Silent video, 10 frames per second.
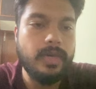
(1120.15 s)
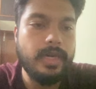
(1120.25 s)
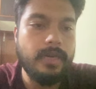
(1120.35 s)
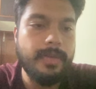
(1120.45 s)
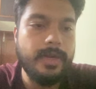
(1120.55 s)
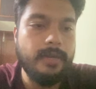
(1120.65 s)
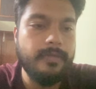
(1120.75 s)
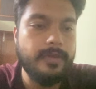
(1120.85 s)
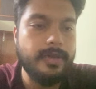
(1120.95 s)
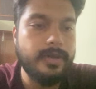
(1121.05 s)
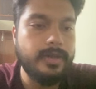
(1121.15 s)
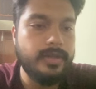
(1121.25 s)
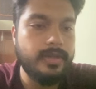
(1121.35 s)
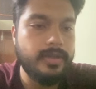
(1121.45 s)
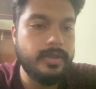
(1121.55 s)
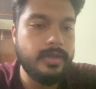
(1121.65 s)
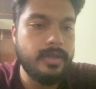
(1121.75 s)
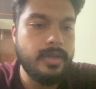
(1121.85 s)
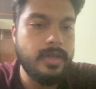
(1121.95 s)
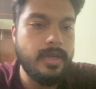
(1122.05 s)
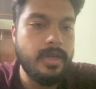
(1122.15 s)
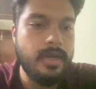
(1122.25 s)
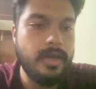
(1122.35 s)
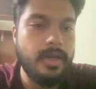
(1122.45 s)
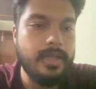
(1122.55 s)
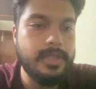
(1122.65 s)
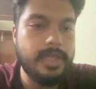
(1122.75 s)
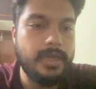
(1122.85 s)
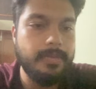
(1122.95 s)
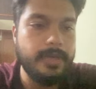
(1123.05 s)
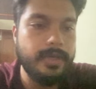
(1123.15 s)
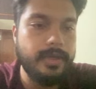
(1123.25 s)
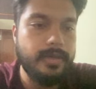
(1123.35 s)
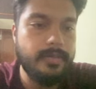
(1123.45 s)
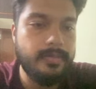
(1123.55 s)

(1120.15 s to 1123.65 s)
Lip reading: a little bit of a null checkup here.